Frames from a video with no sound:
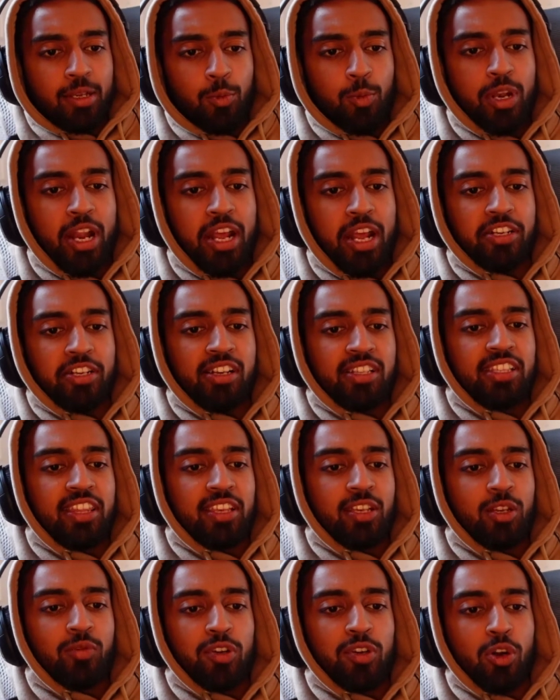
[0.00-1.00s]
When I try to
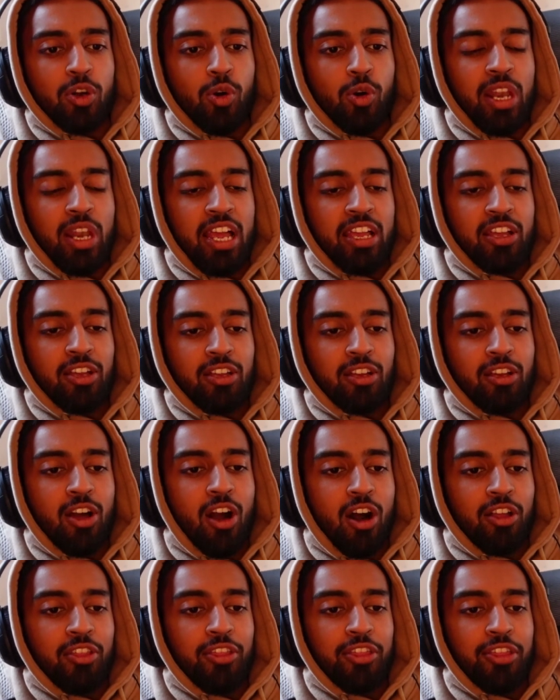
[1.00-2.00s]
think of a goal, I
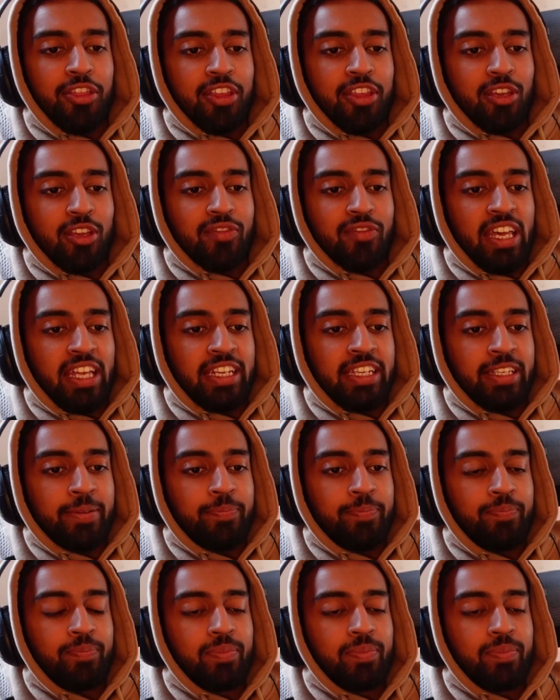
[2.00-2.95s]
can't think of any.